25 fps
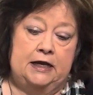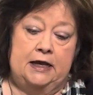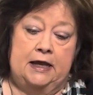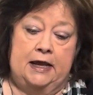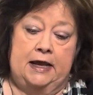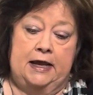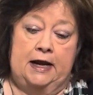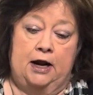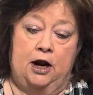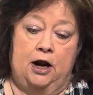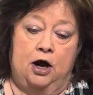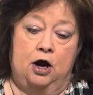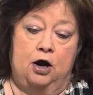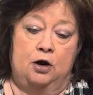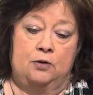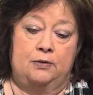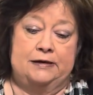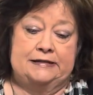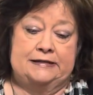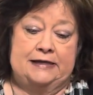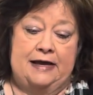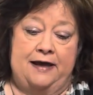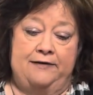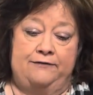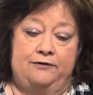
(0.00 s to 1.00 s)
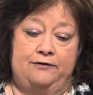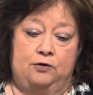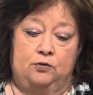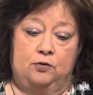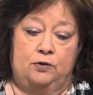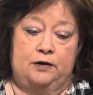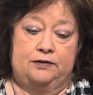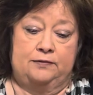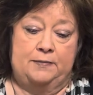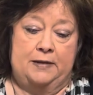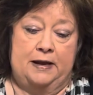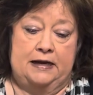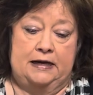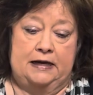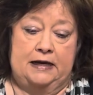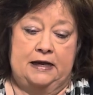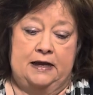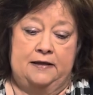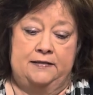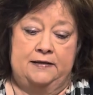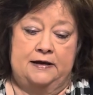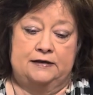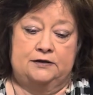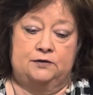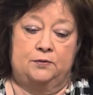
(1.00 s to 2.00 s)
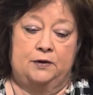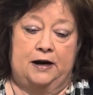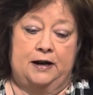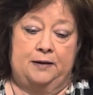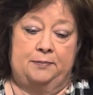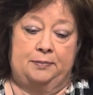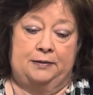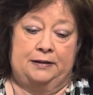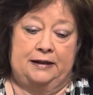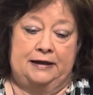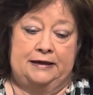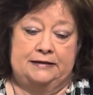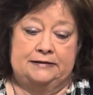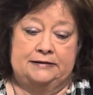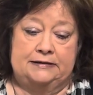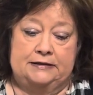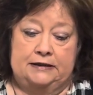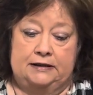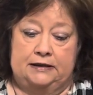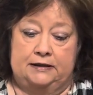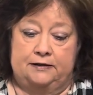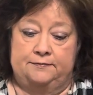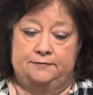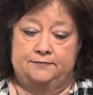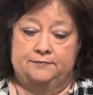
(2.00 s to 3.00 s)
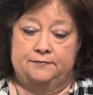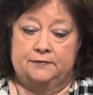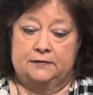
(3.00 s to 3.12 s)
and always have it with me, and that's what I plan to do.